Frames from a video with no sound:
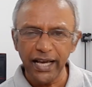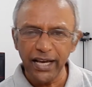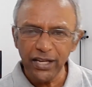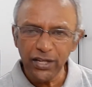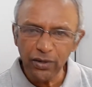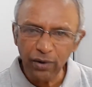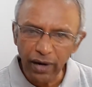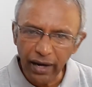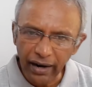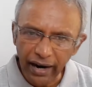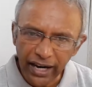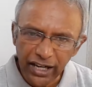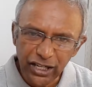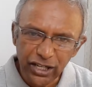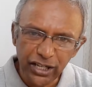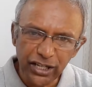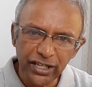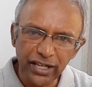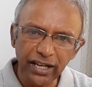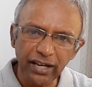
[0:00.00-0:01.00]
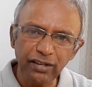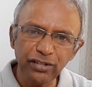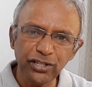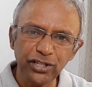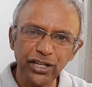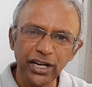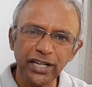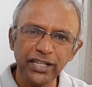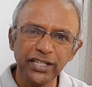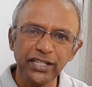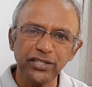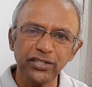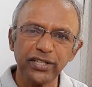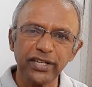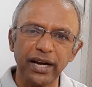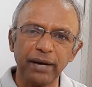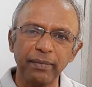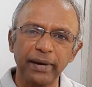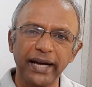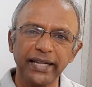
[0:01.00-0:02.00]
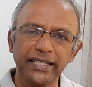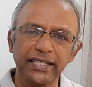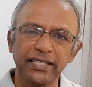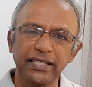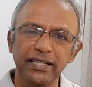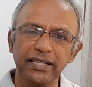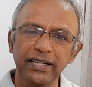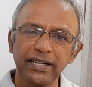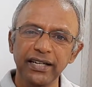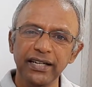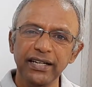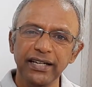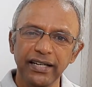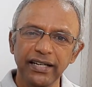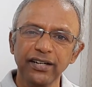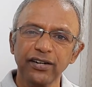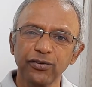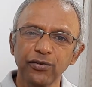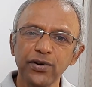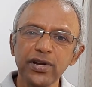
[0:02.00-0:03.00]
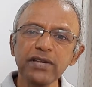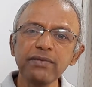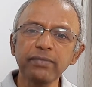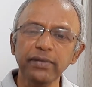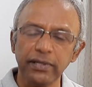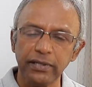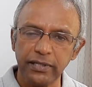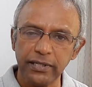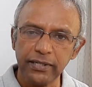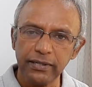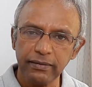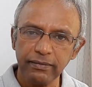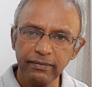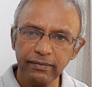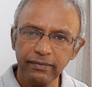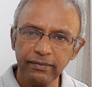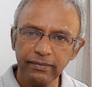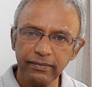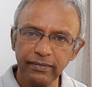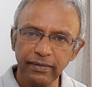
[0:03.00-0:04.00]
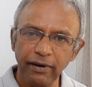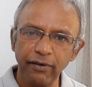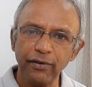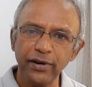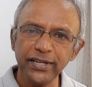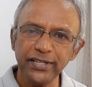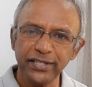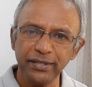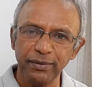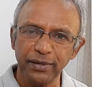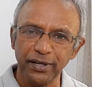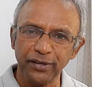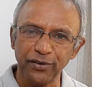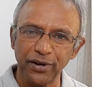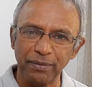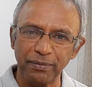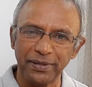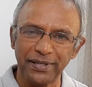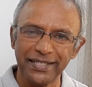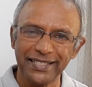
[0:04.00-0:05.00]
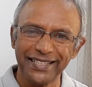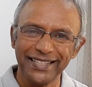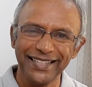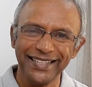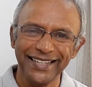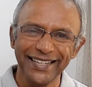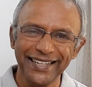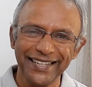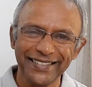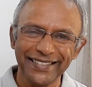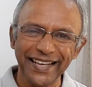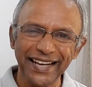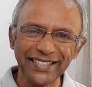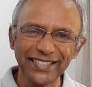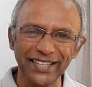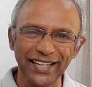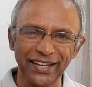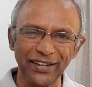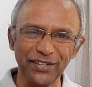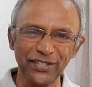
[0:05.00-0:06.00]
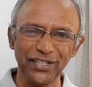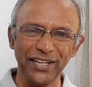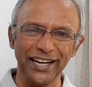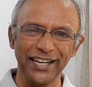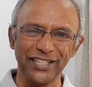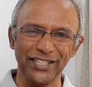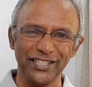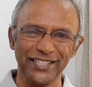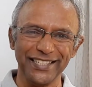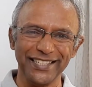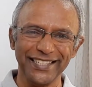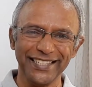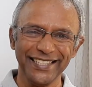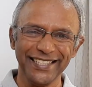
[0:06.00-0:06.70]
You are actually negotiating to come at an agreement, a reasonable agreement. That's negotiation.